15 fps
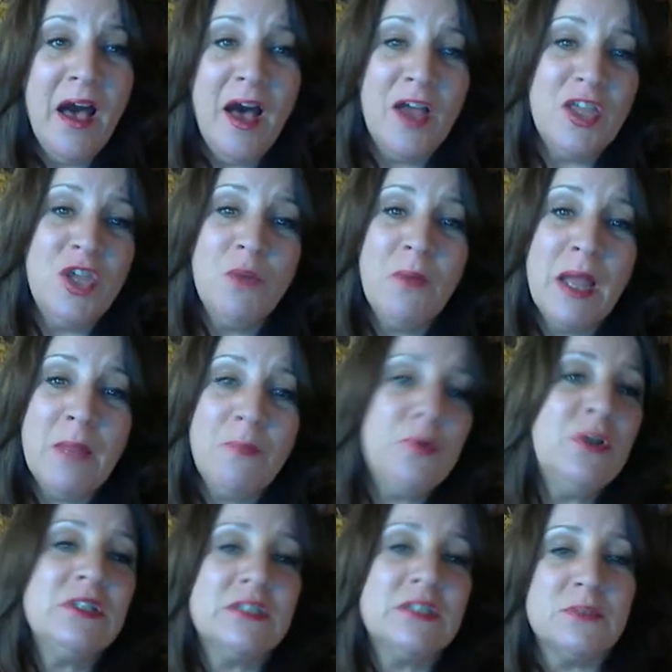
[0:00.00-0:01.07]
You might
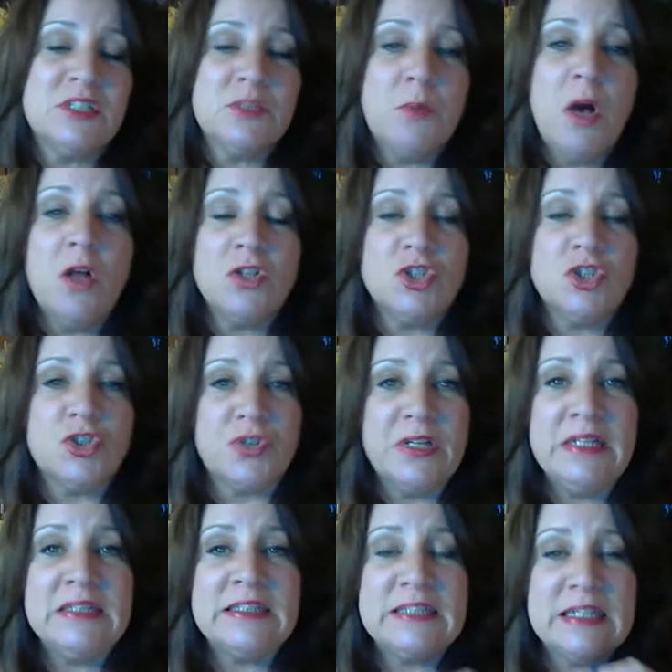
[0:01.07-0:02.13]
put some small
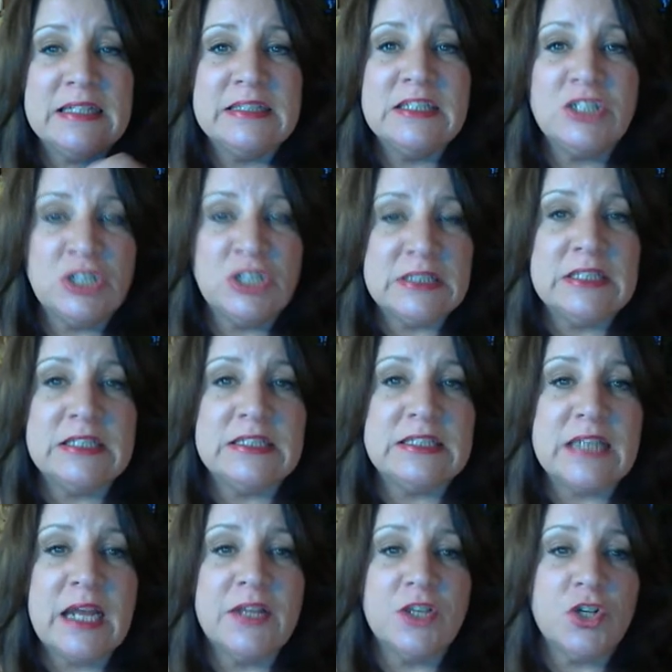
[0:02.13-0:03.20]
treats in just
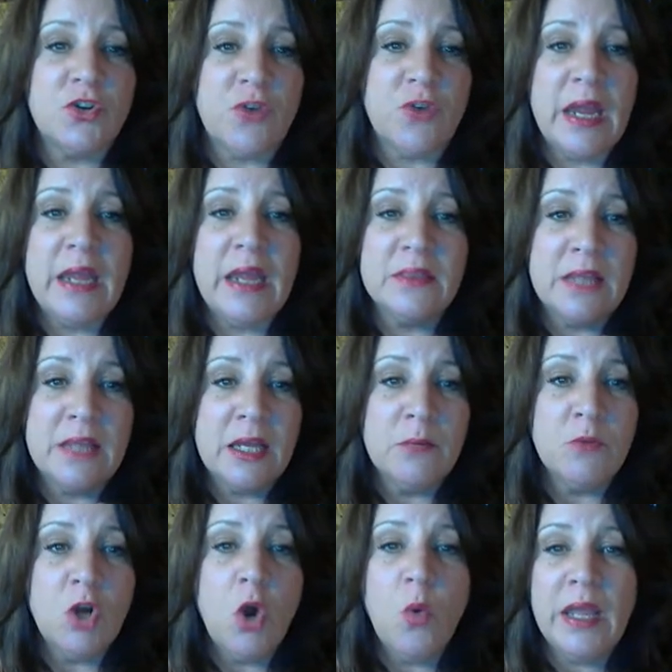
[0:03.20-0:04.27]
inside the crate, let him
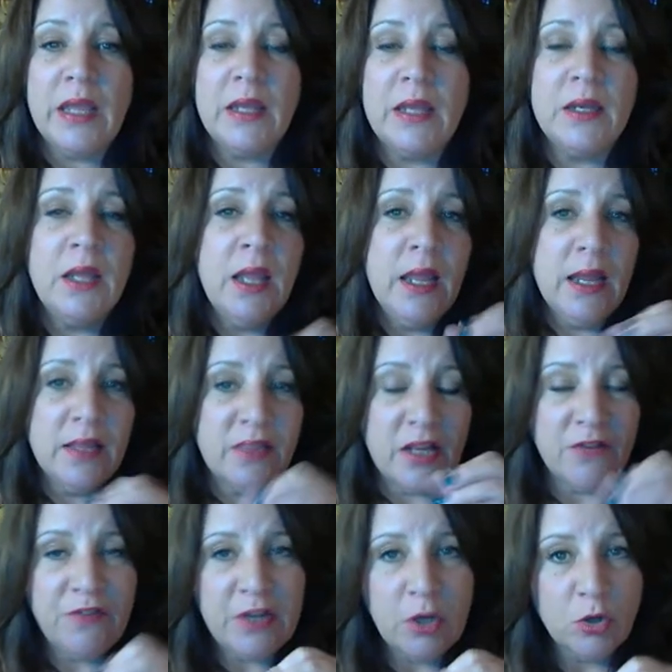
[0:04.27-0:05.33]
go in, and then
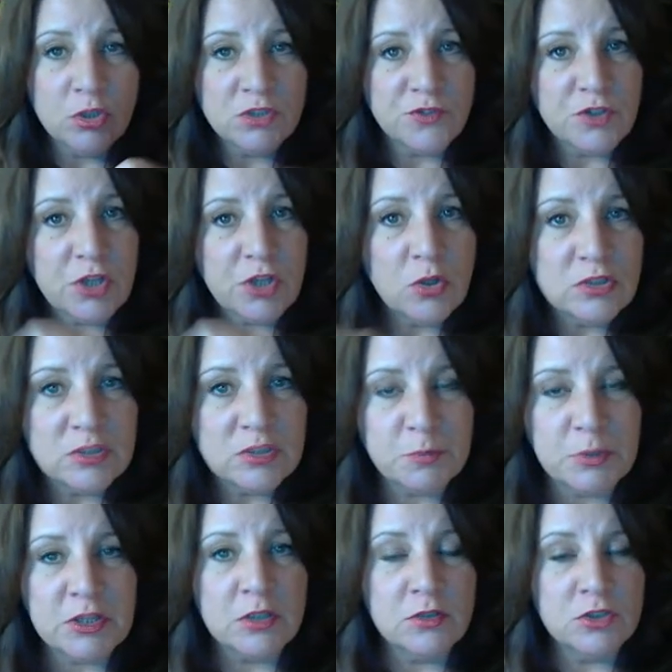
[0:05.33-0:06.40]
if he goes for those,
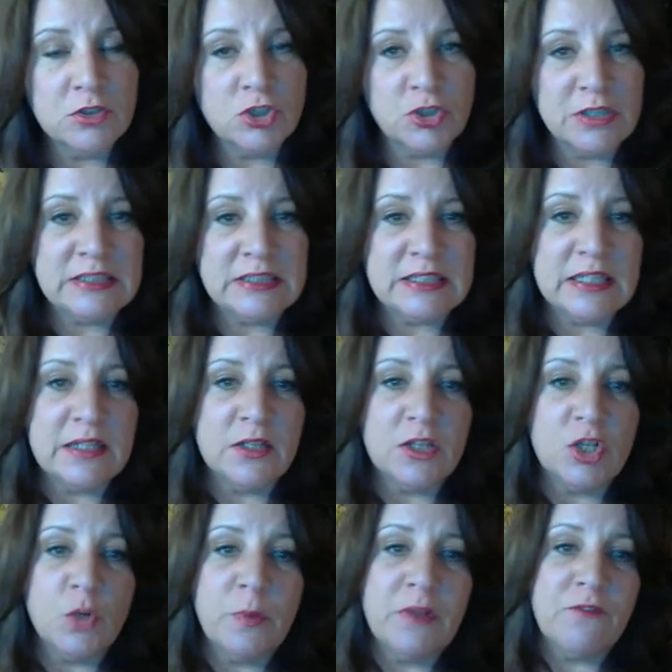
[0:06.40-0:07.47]
put the treats in a
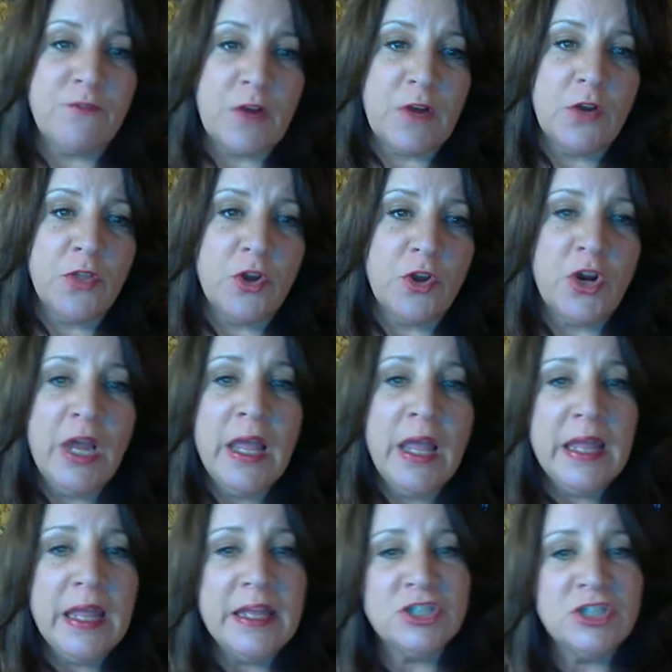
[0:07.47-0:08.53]
little bit farther,
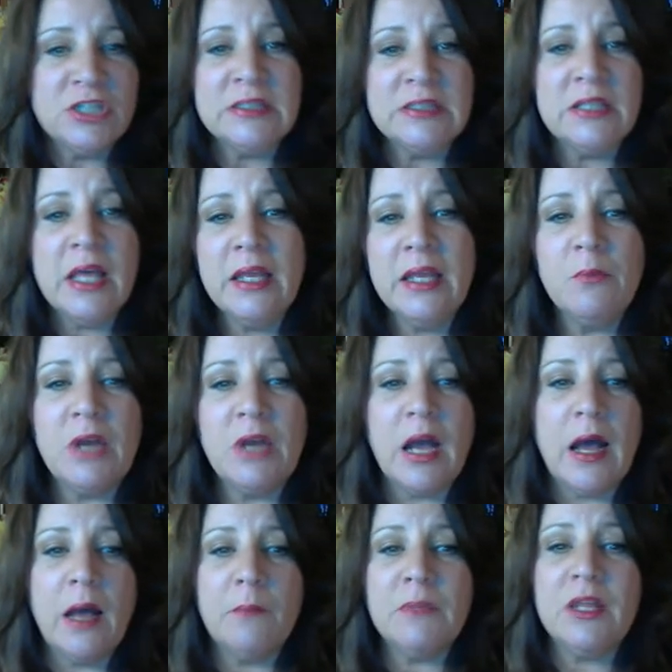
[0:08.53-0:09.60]
and just let him
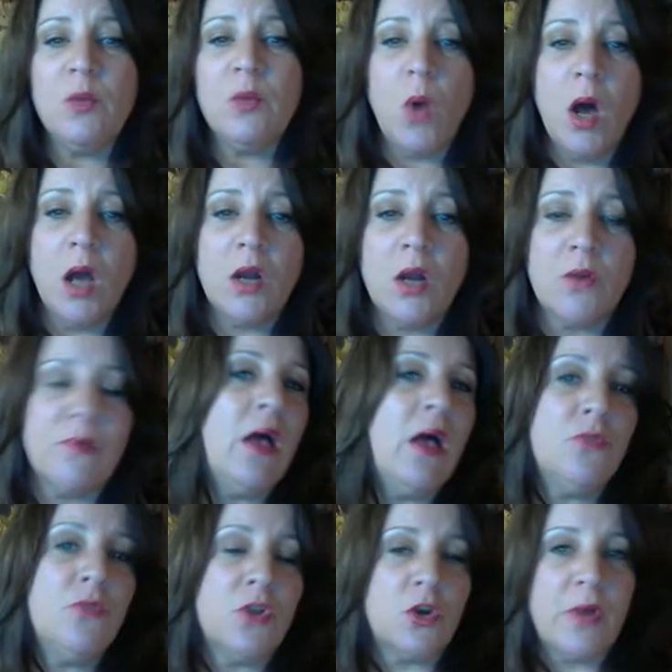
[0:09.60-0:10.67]
calmly walk
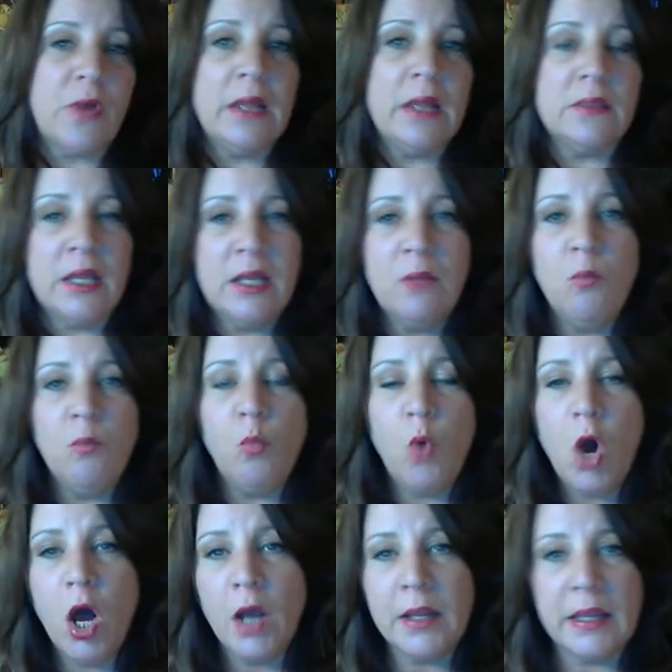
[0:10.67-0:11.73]
around the crate. Let him
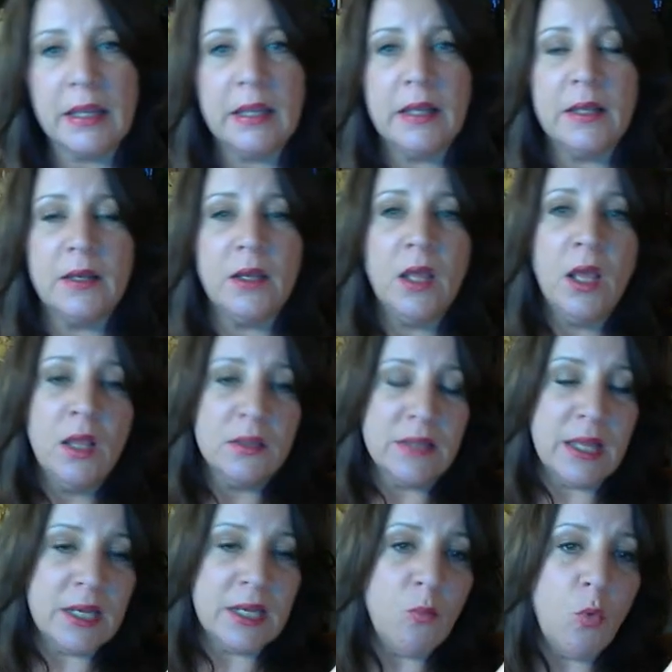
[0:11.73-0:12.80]
walk in,
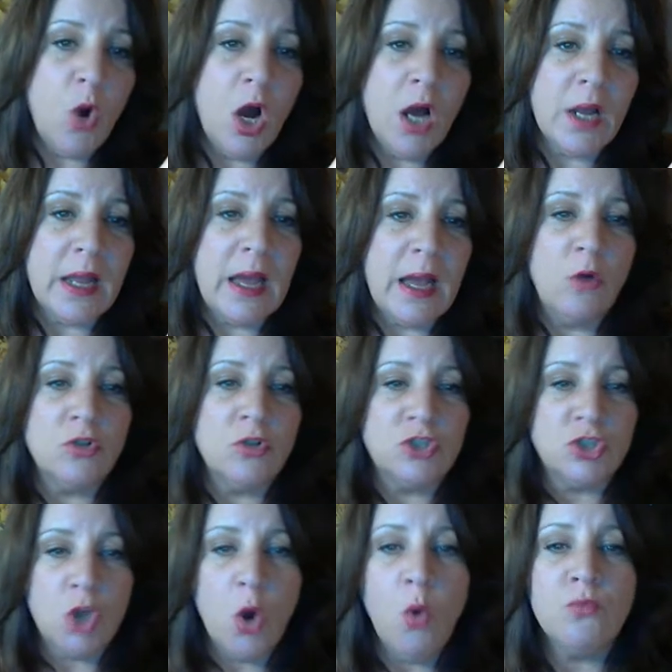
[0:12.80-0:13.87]
let him walk out.
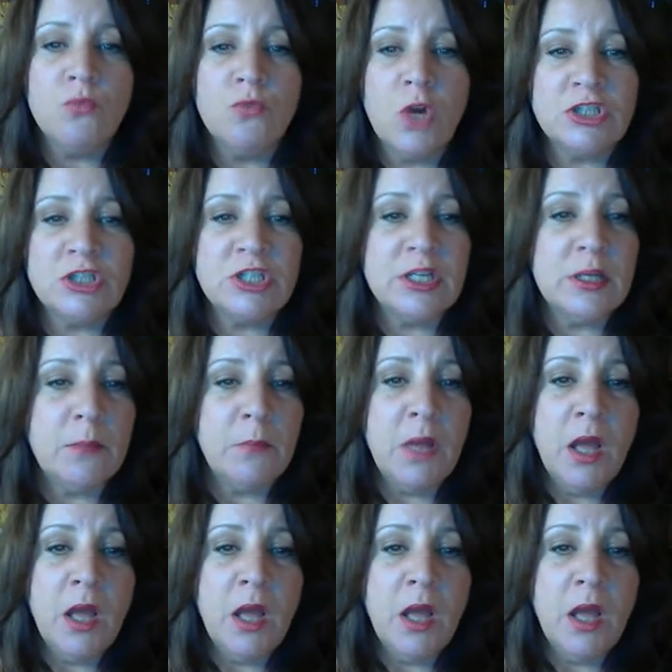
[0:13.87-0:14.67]
Don't rush him.